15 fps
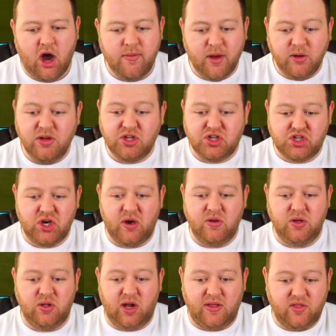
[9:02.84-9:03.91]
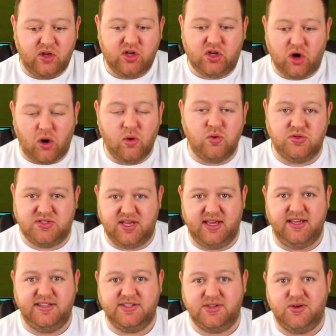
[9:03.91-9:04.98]
I'm only showing you, like, the goals that
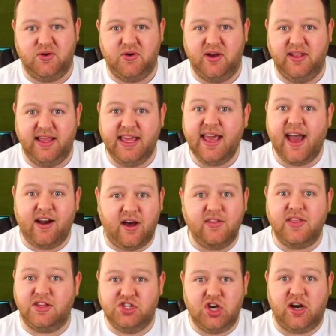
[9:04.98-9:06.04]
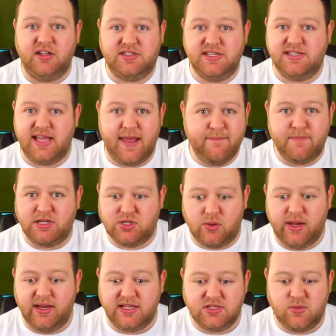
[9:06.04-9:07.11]
he's scoring. He had other chances in
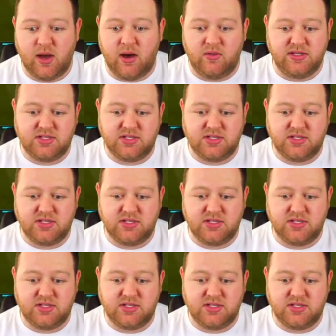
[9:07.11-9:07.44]
between as well.